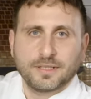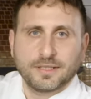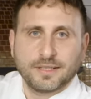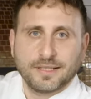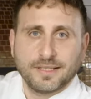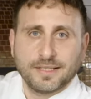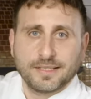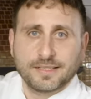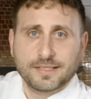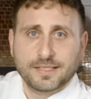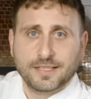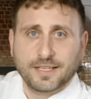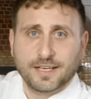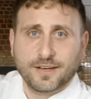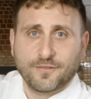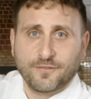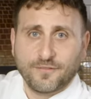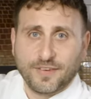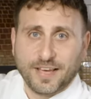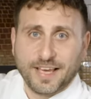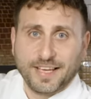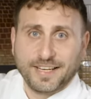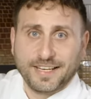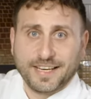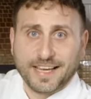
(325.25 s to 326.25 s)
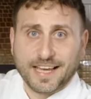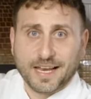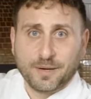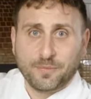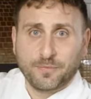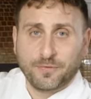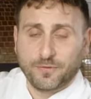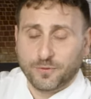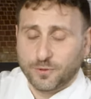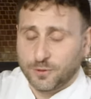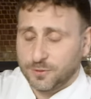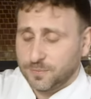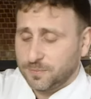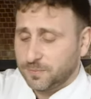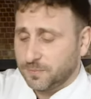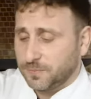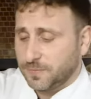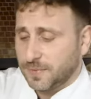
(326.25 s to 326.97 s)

is very helpful